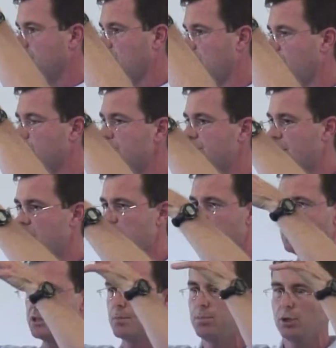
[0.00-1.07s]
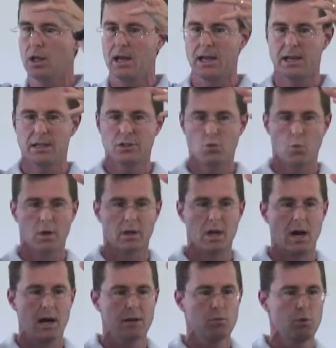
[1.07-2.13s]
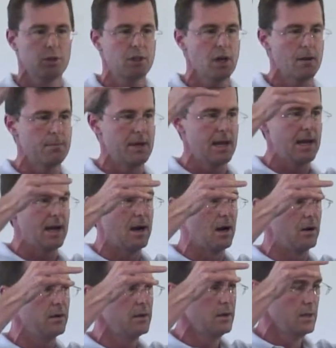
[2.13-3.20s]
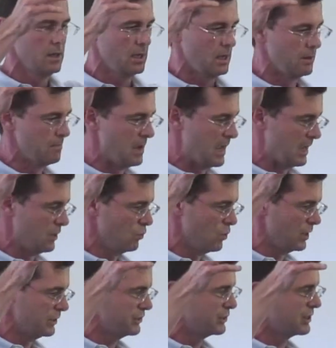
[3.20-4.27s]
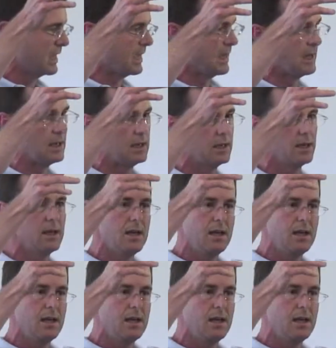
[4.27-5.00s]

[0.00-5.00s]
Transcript: And it was said to be the place where God would come down and man would ascend